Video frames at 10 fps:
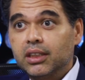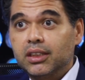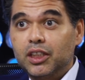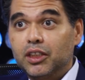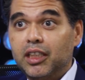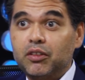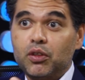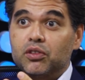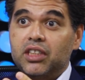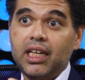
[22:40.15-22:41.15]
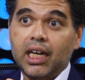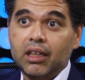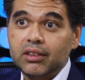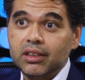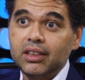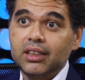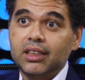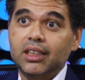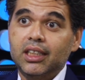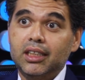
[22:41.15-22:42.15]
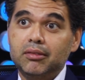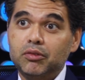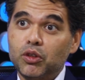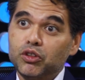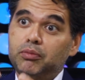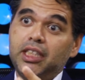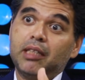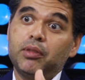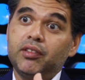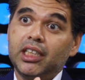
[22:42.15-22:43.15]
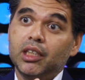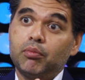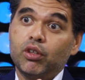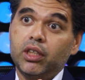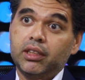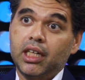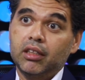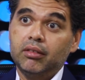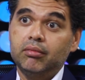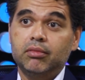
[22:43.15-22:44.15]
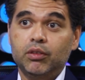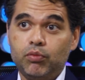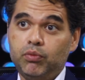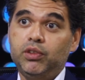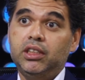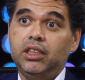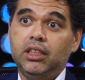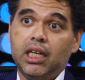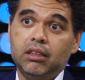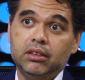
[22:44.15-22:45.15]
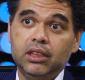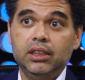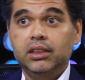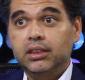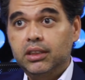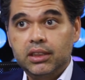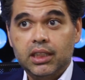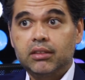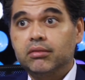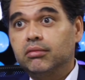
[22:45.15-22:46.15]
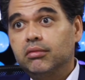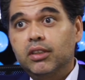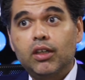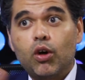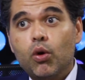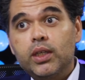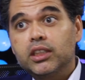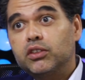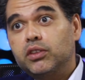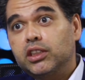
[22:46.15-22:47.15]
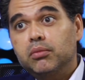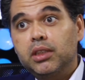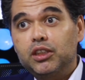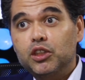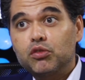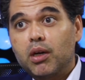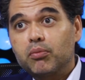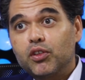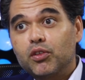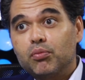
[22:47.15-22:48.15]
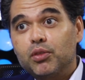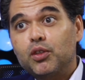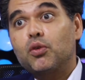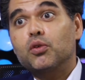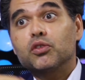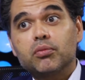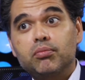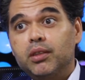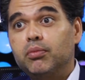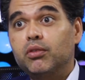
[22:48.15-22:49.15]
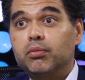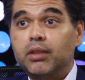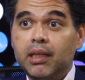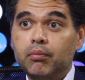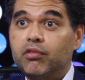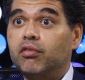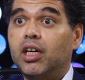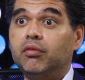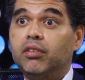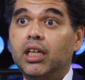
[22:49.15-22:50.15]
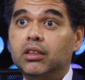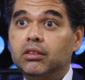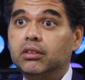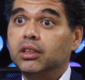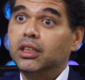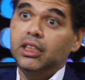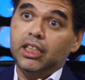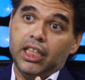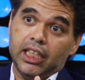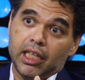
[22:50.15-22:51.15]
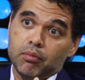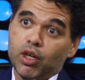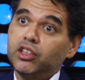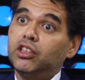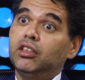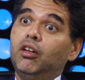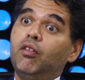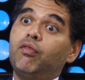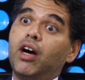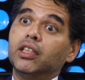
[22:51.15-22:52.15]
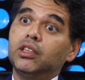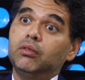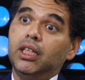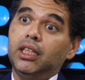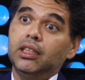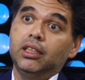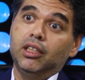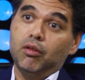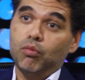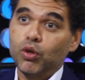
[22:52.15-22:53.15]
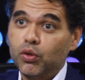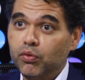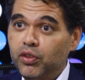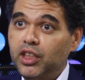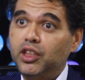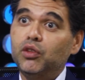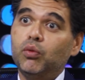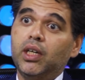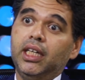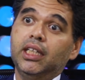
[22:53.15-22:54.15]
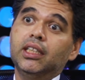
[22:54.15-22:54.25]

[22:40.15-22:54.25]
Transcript: that turns that out, turns that particular product out. But what we see now is that whole industries are being disrupted because people can provide value in a much faster way, more convenient way.